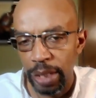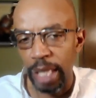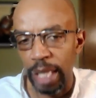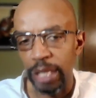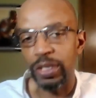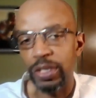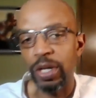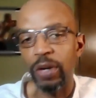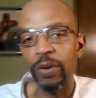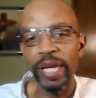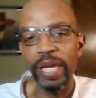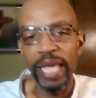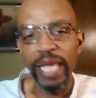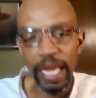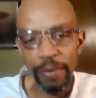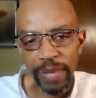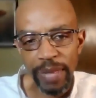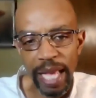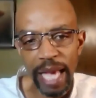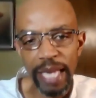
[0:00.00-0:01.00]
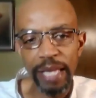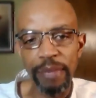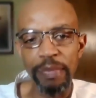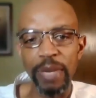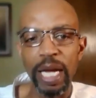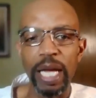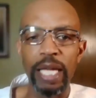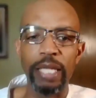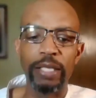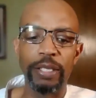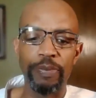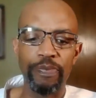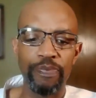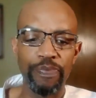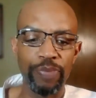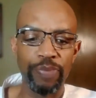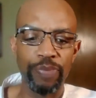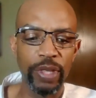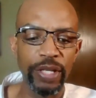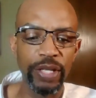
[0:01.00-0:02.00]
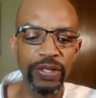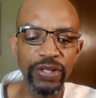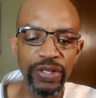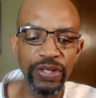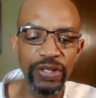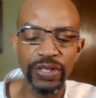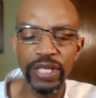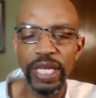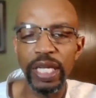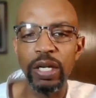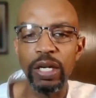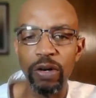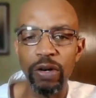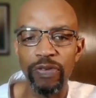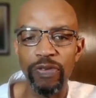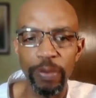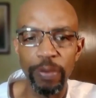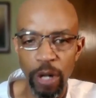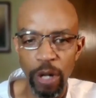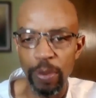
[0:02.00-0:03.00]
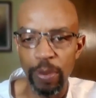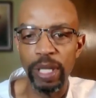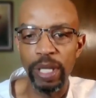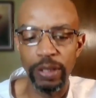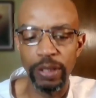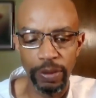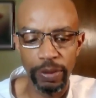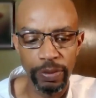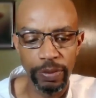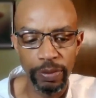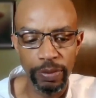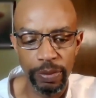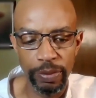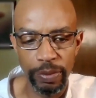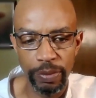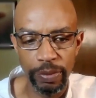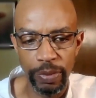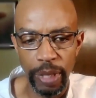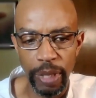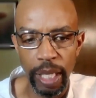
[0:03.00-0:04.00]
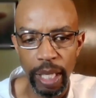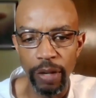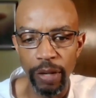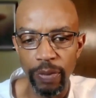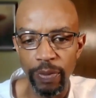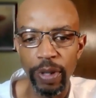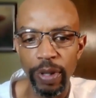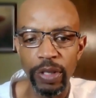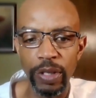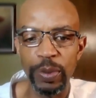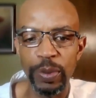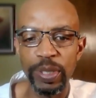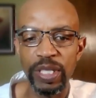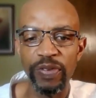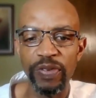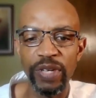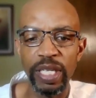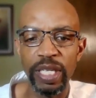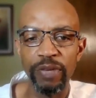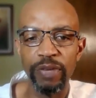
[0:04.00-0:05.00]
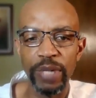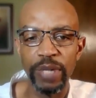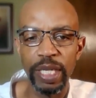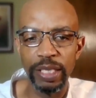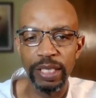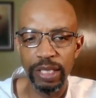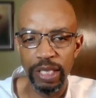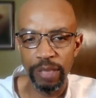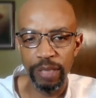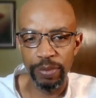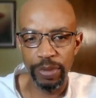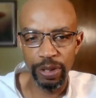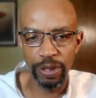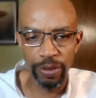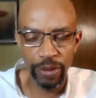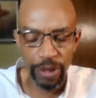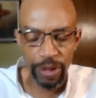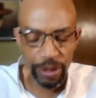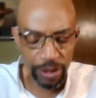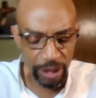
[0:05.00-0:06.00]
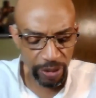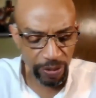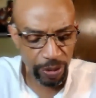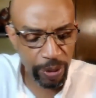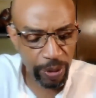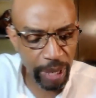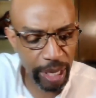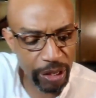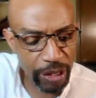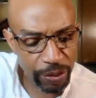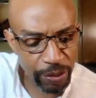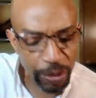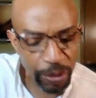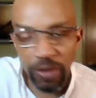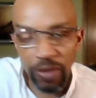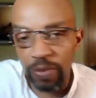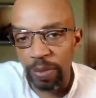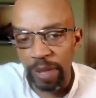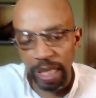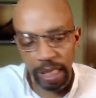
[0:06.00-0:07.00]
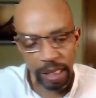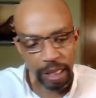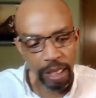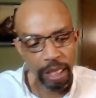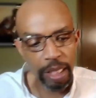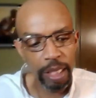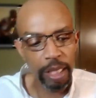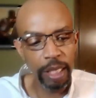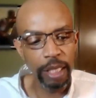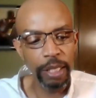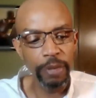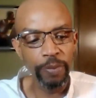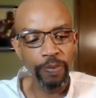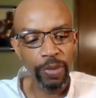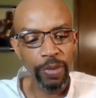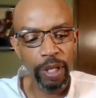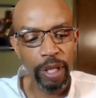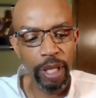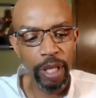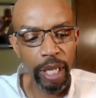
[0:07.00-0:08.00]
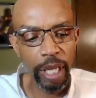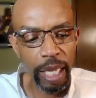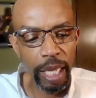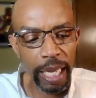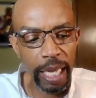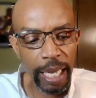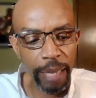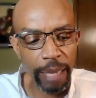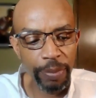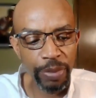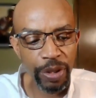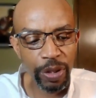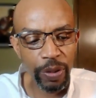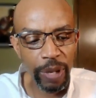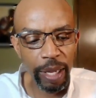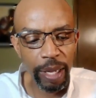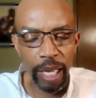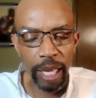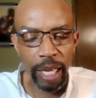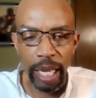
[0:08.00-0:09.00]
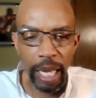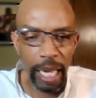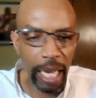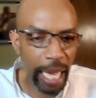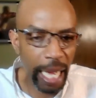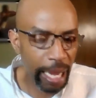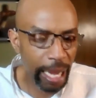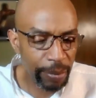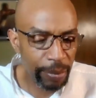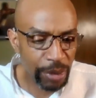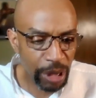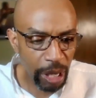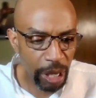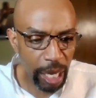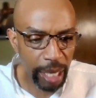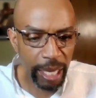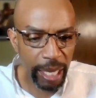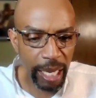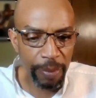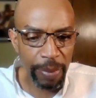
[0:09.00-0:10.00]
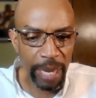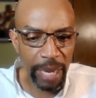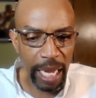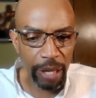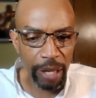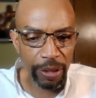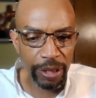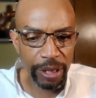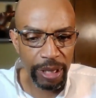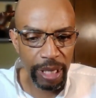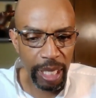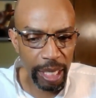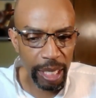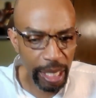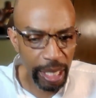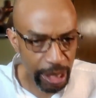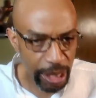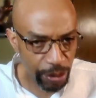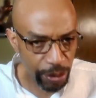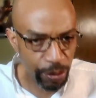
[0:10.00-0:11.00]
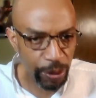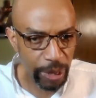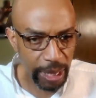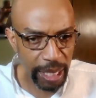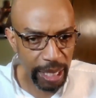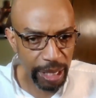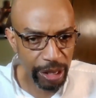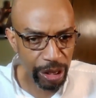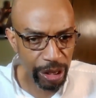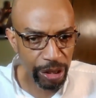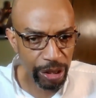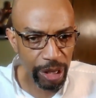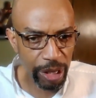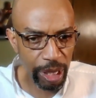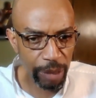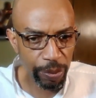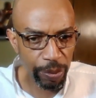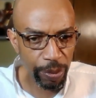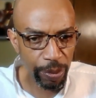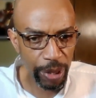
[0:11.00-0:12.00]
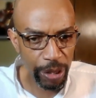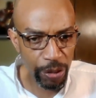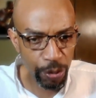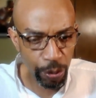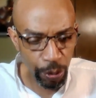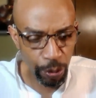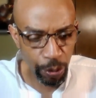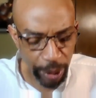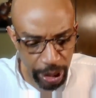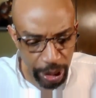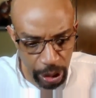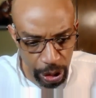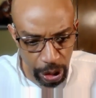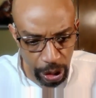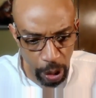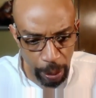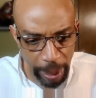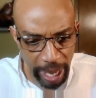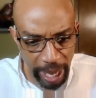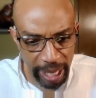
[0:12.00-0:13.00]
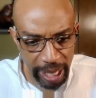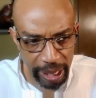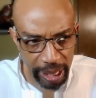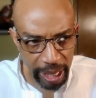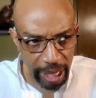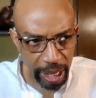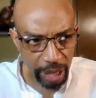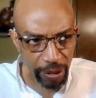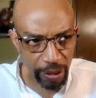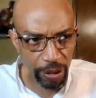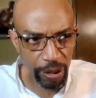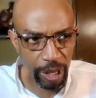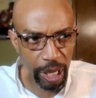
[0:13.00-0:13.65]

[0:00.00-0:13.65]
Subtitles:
So keep that in mind. This is a Sankofa moment, specifically in relationship to the civil rights movement. So I'm talking about in this relationship, this reach, go back and get it,